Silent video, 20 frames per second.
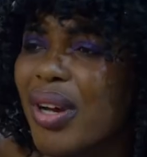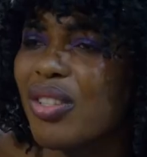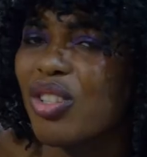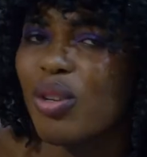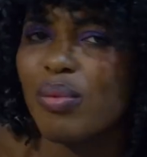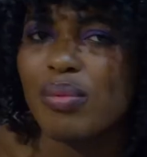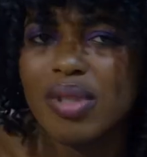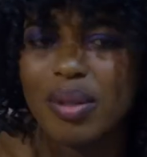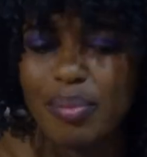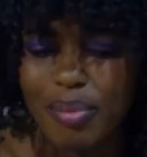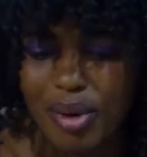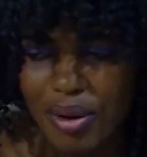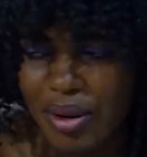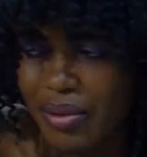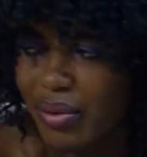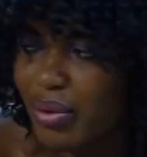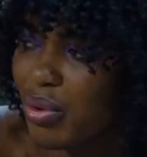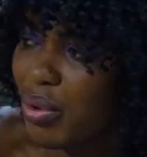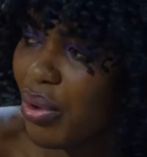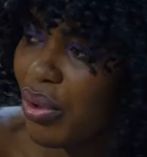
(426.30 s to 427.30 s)
write something
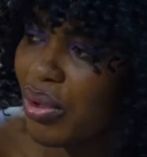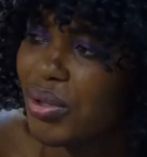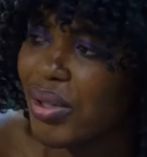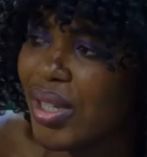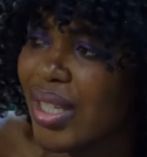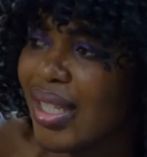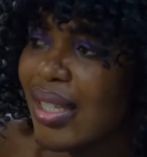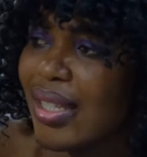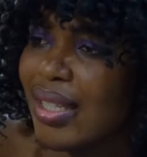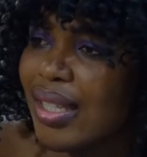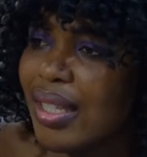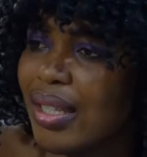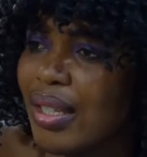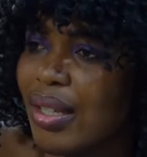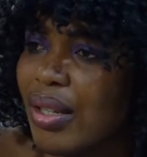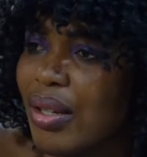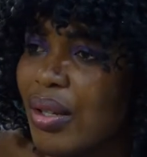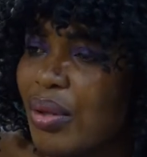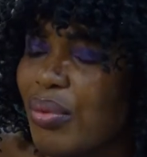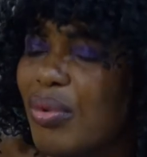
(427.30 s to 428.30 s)
powerful to contradict it.
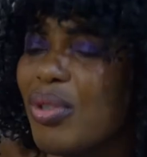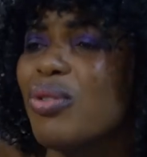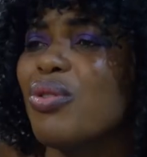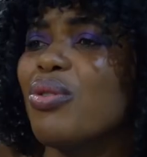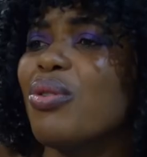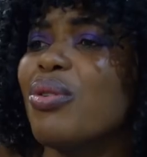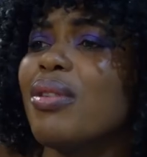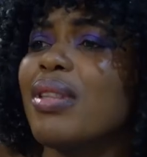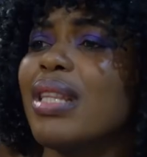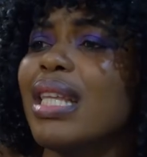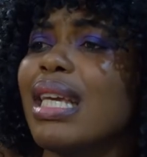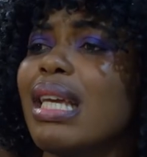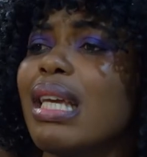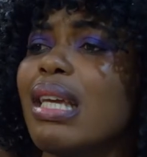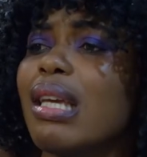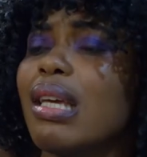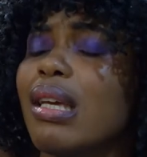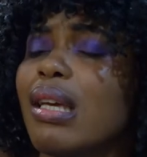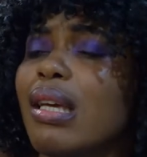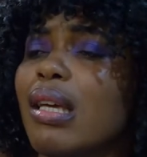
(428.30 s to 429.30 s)
What do you all
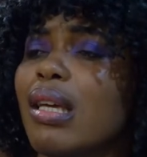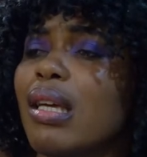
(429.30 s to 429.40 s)
think?